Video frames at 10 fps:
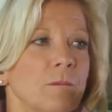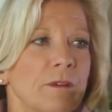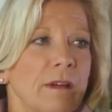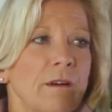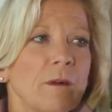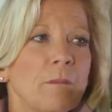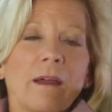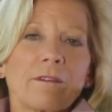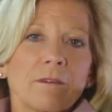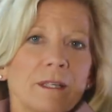with every
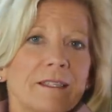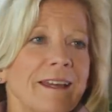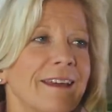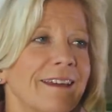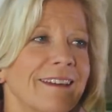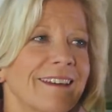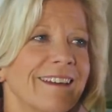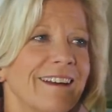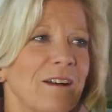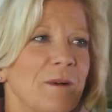breath that we take.
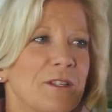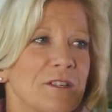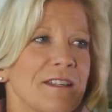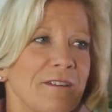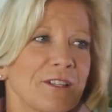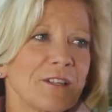We just have to